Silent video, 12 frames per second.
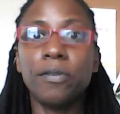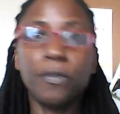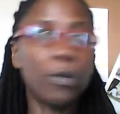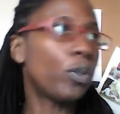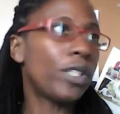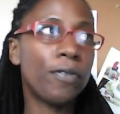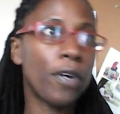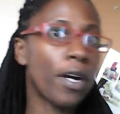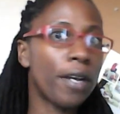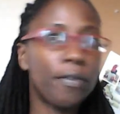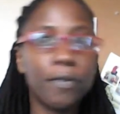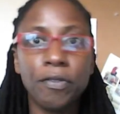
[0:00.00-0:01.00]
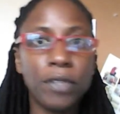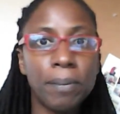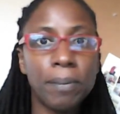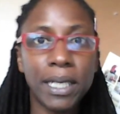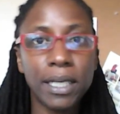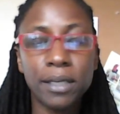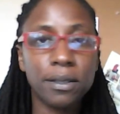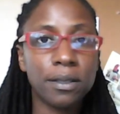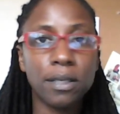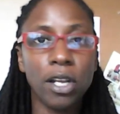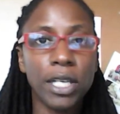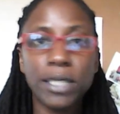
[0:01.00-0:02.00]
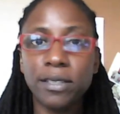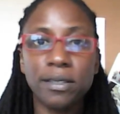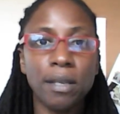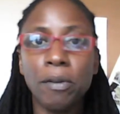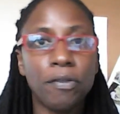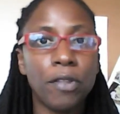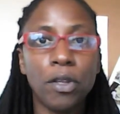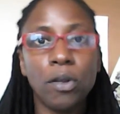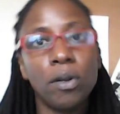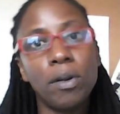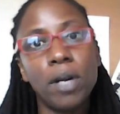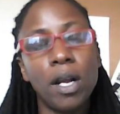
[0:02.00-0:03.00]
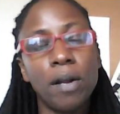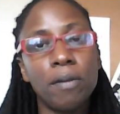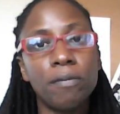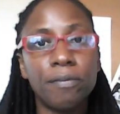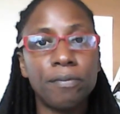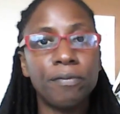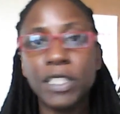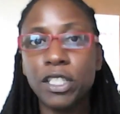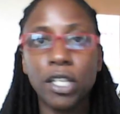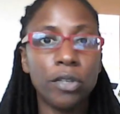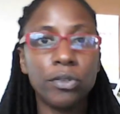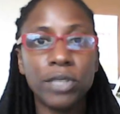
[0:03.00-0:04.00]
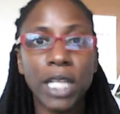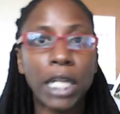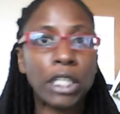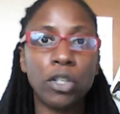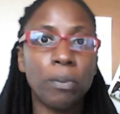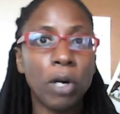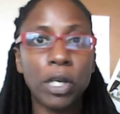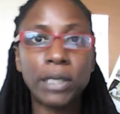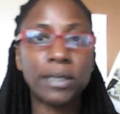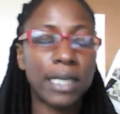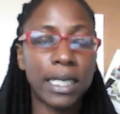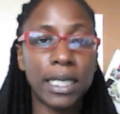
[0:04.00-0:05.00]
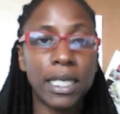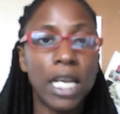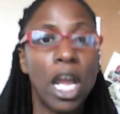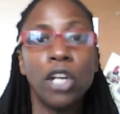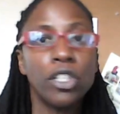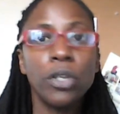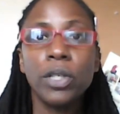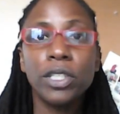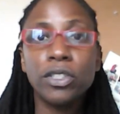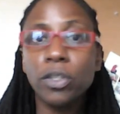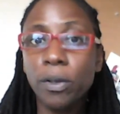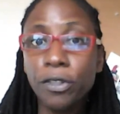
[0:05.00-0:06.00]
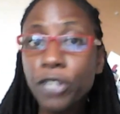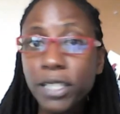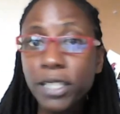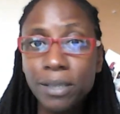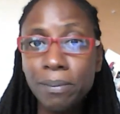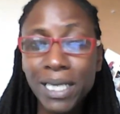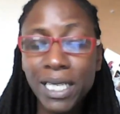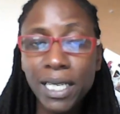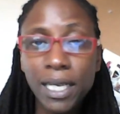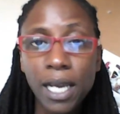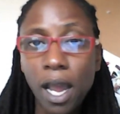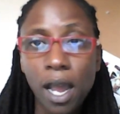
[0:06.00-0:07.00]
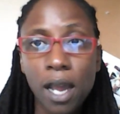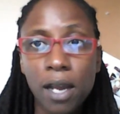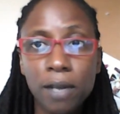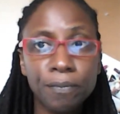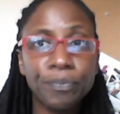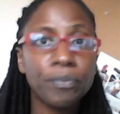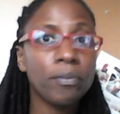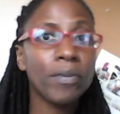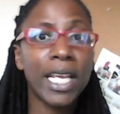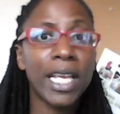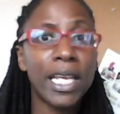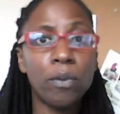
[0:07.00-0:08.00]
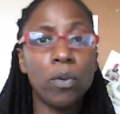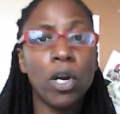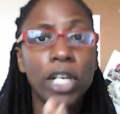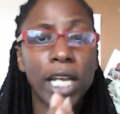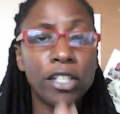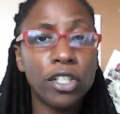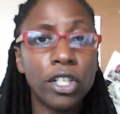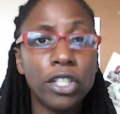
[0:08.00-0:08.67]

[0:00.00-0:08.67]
45, 50 minutes like some of the videos that you might see. You can do a 30-minute HIIT workout. You